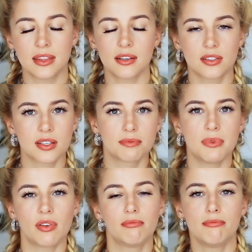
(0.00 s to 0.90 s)
and there's this
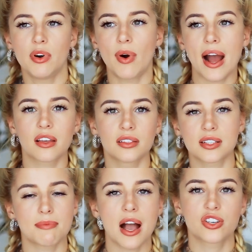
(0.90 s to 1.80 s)

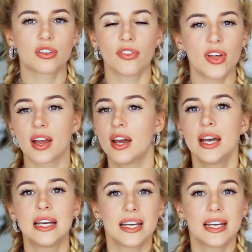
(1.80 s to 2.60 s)
miraculous magical thing.